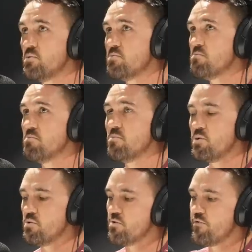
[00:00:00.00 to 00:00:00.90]
were,
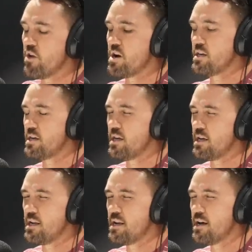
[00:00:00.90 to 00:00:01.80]
we were fighting
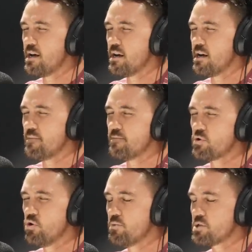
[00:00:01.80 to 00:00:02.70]
in um,
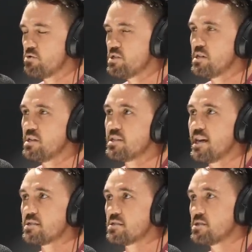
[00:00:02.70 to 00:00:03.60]
Corpus Christi in
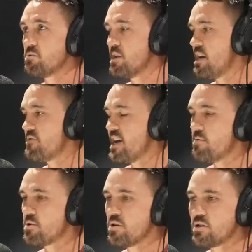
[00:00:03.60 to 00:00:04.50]
Texas, so we'd left
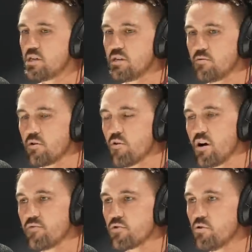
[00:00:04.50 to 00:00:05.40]
Albuquerque,
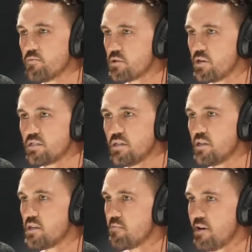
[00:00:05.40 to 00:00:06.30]
arrived in Corpus Christi. I
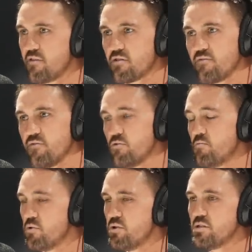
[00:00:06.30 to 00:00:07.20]
think I may have got food
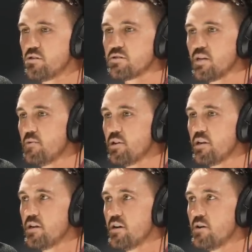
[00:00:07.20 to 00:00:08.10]
poisoning or something. I don't
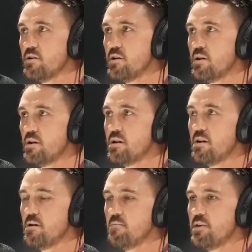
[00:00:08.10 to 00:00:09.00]
know.
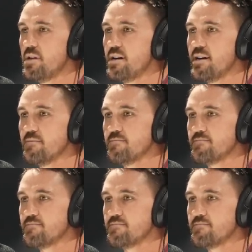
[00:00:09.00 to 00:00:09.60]
But um,